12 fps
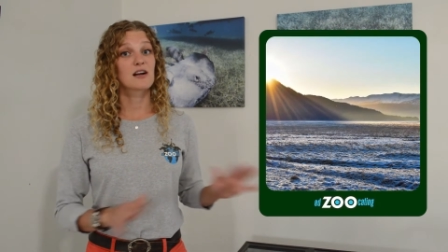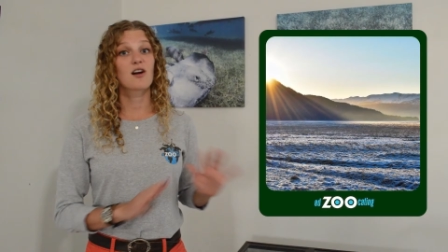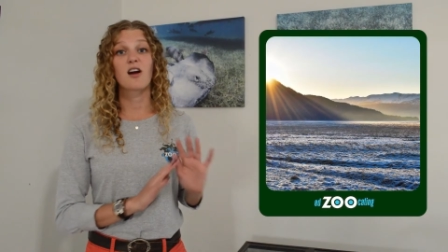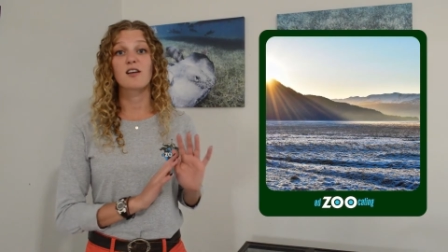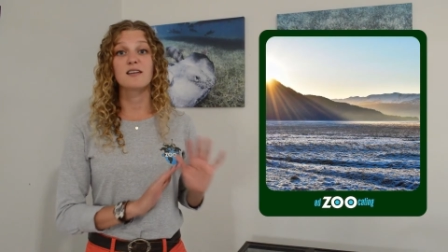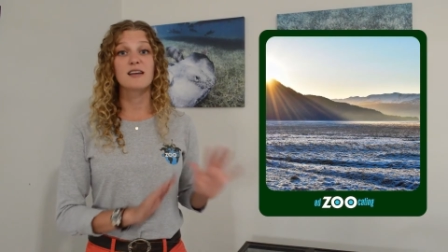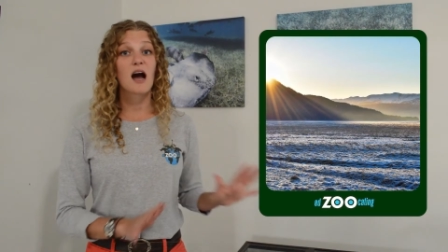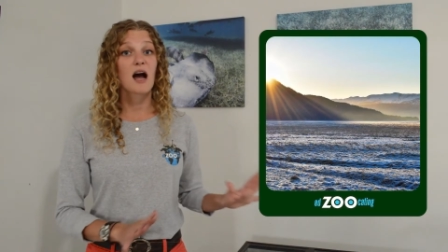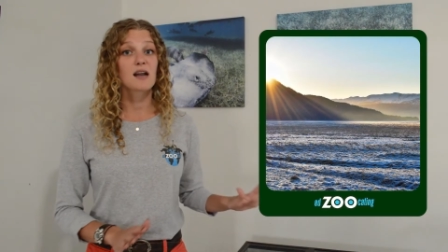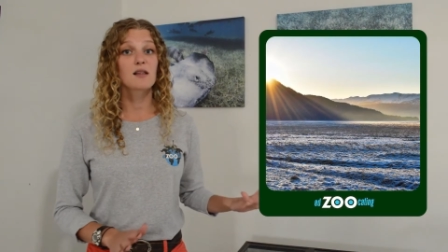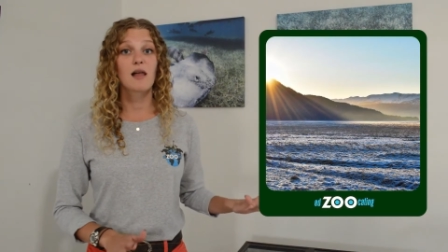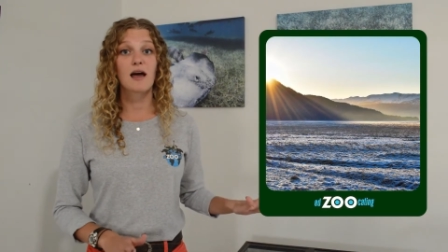There are
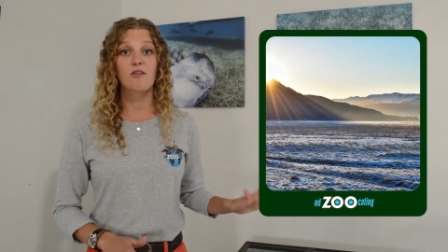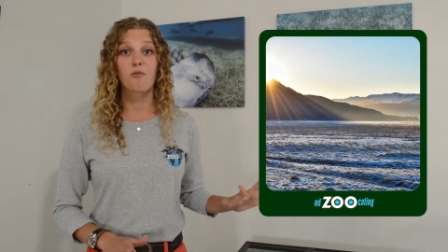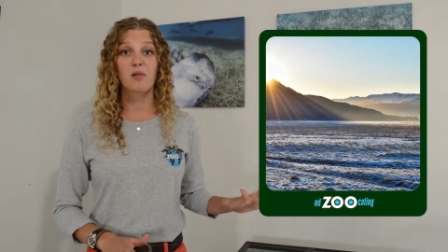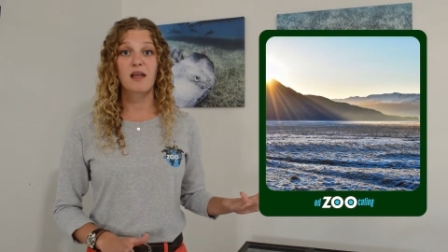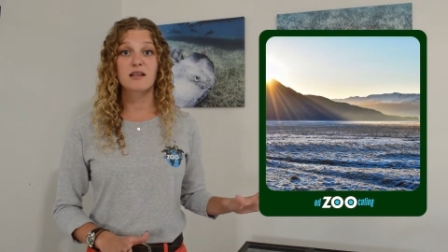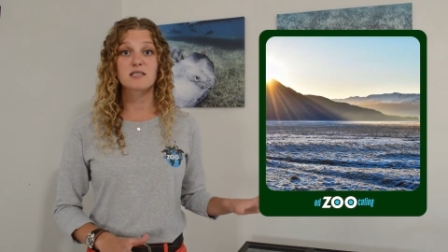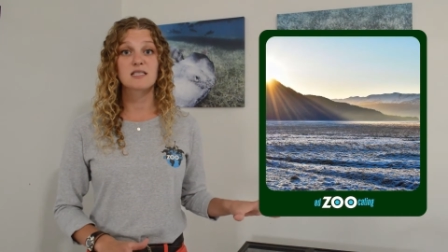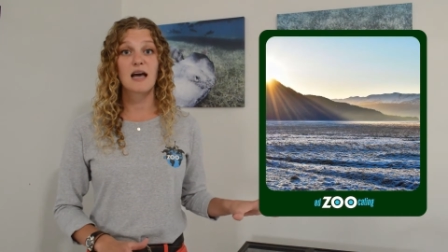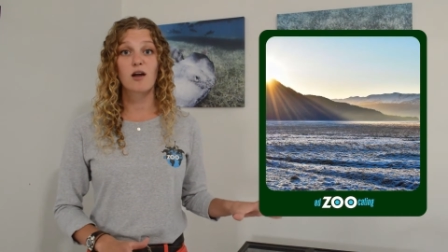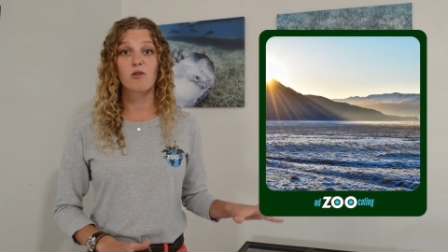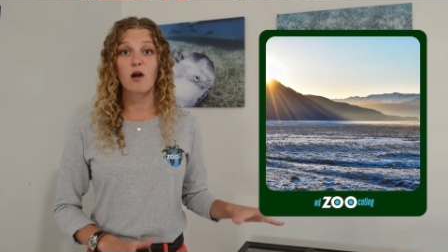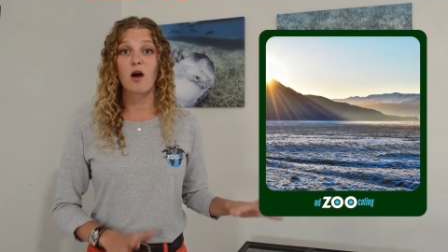not a lot of plants
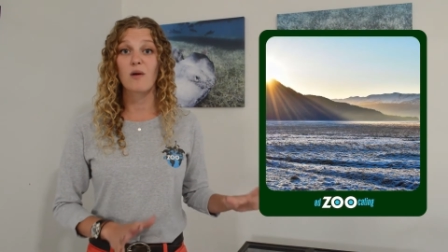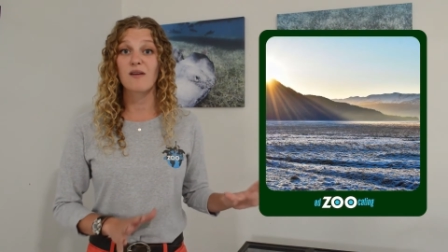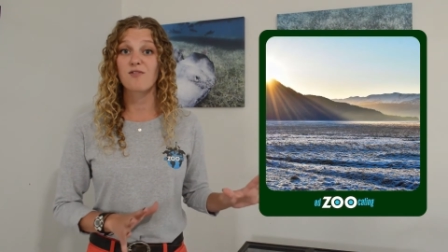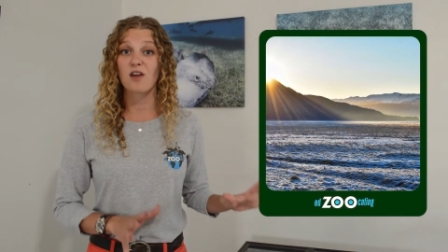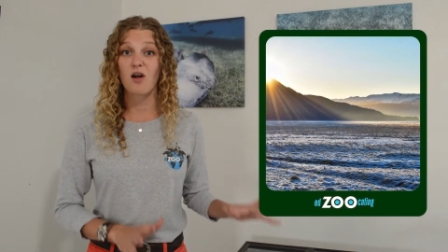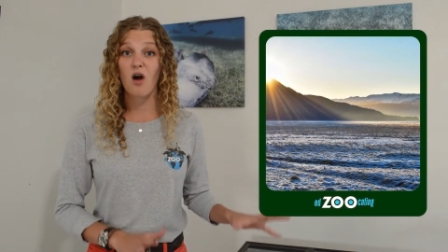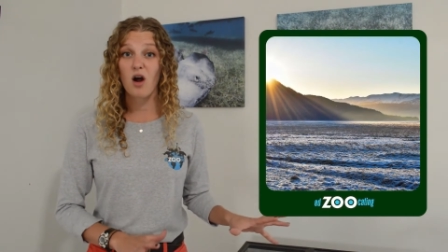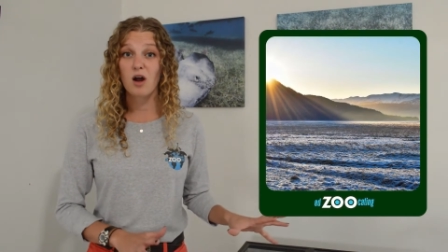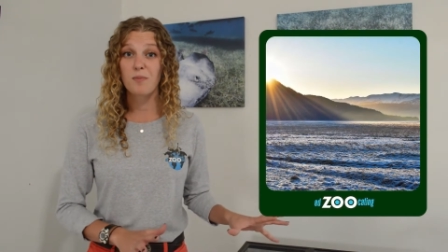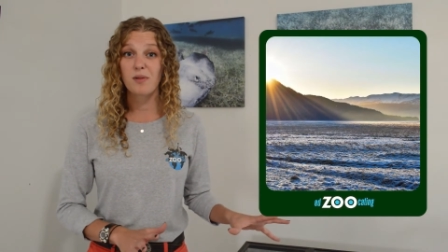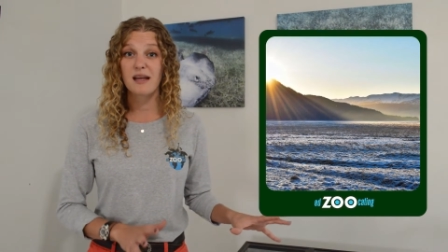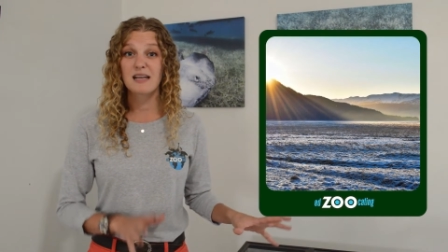that grow. If there
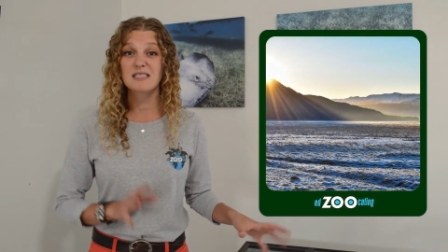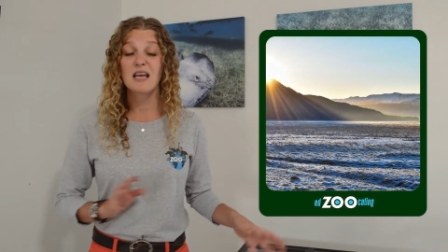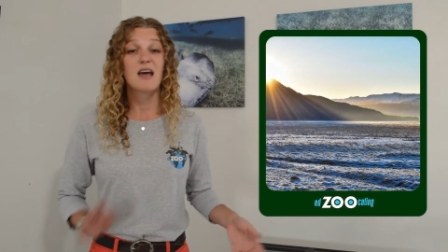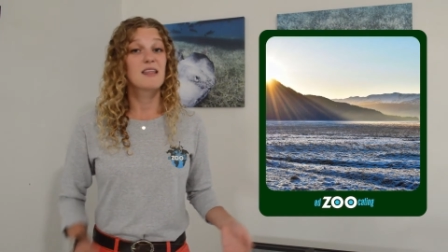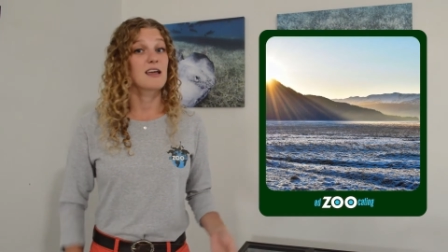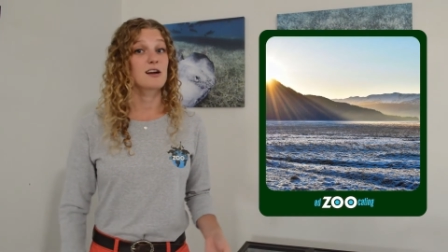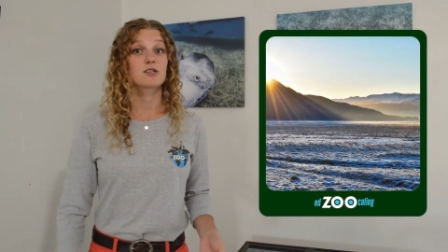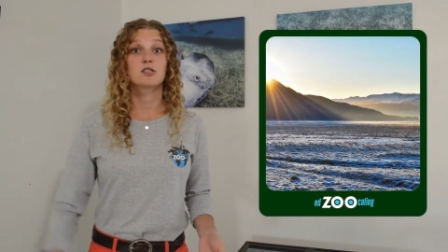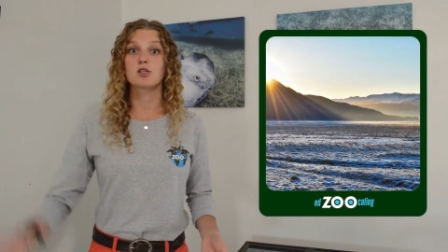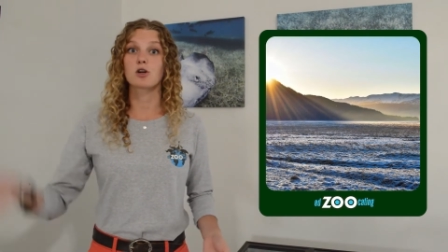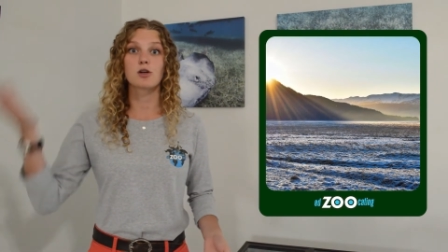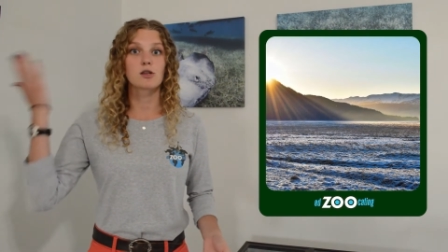are plants, they are
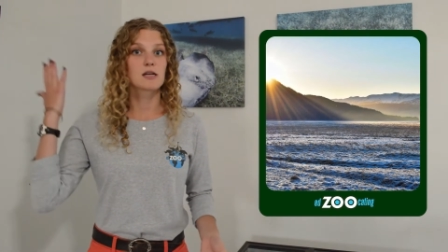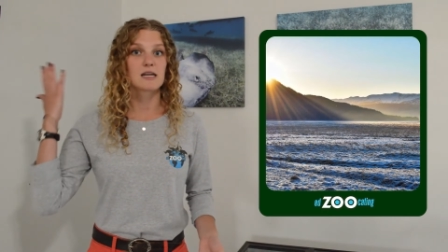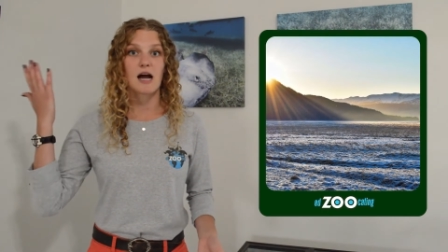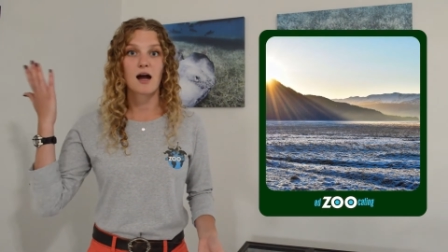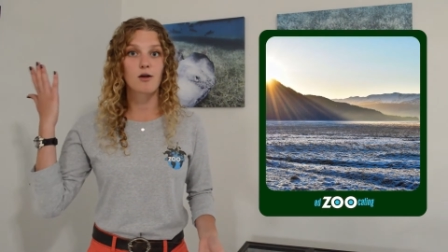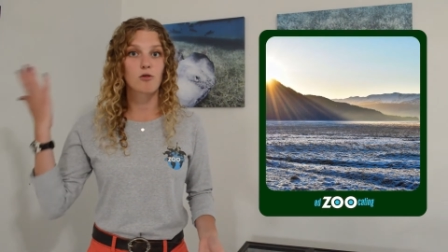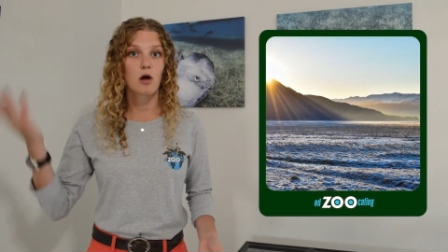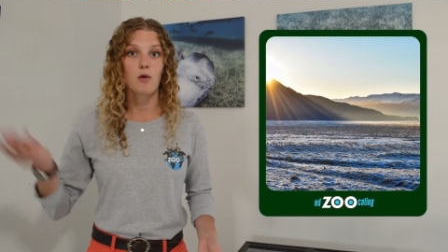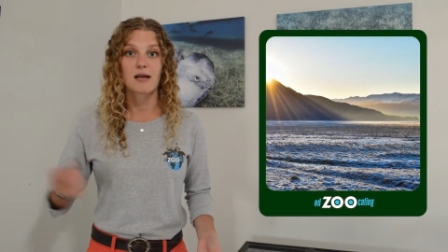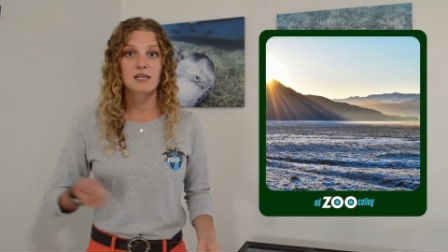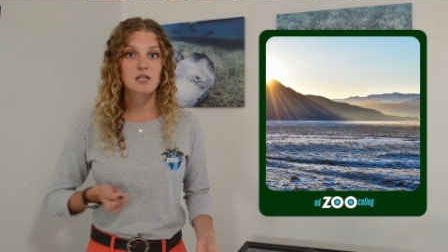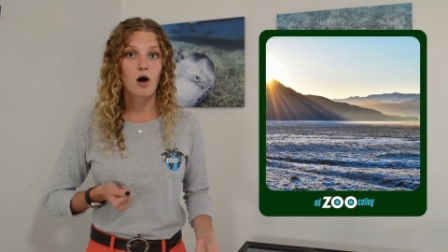certainly not
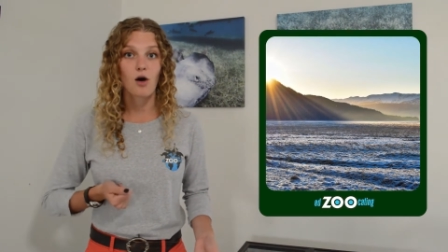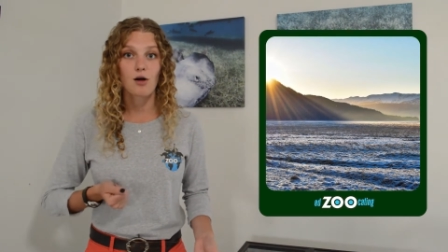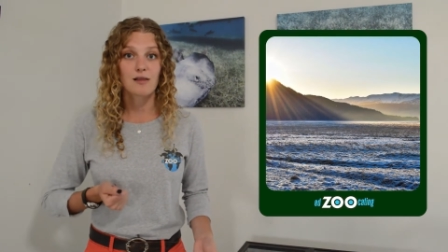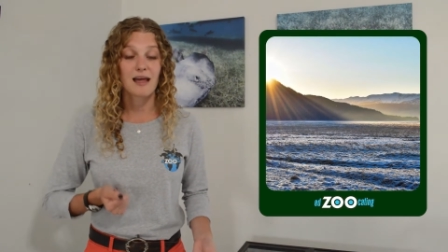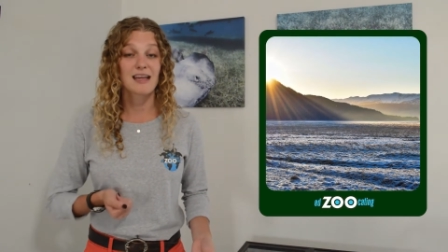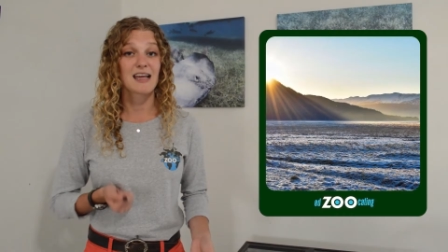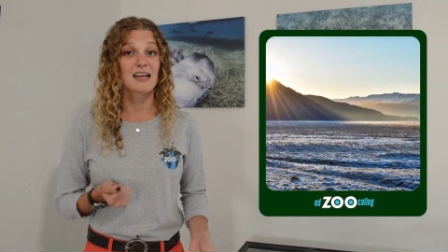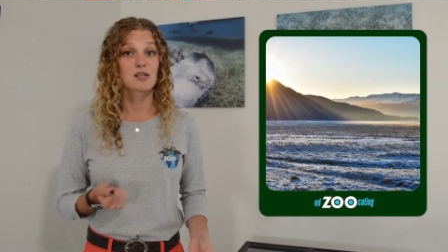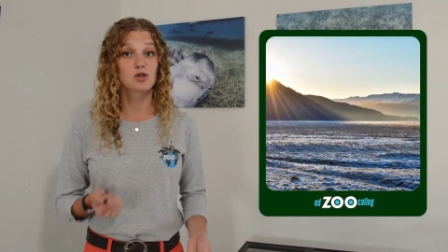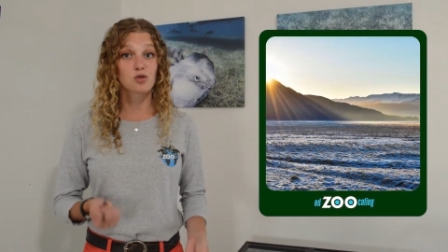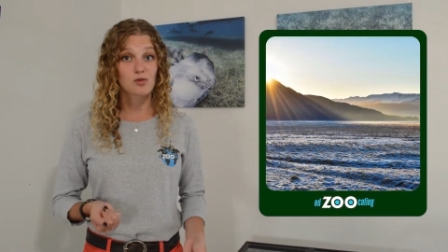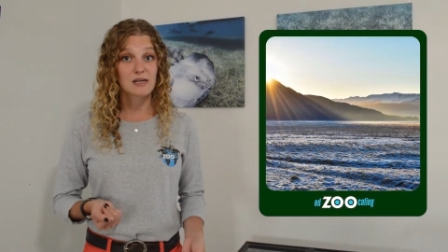growing tall like
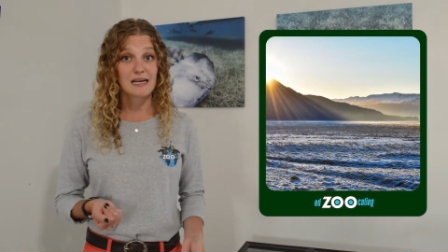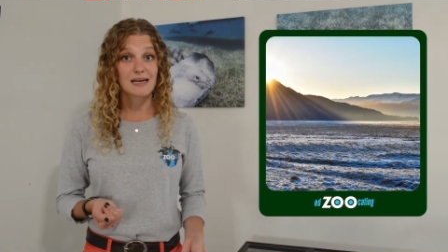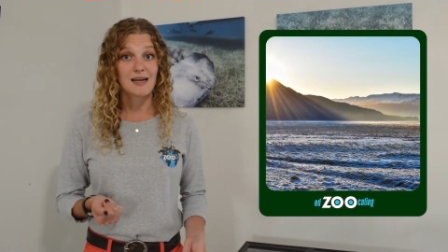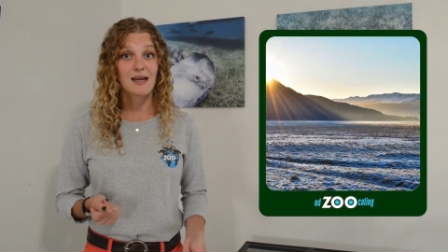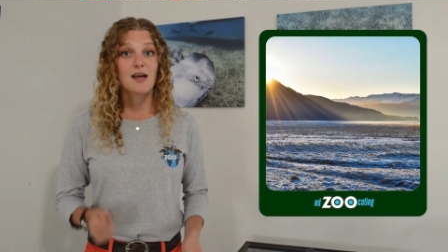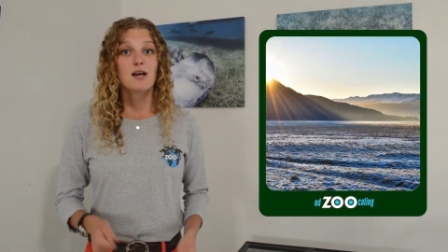a tree.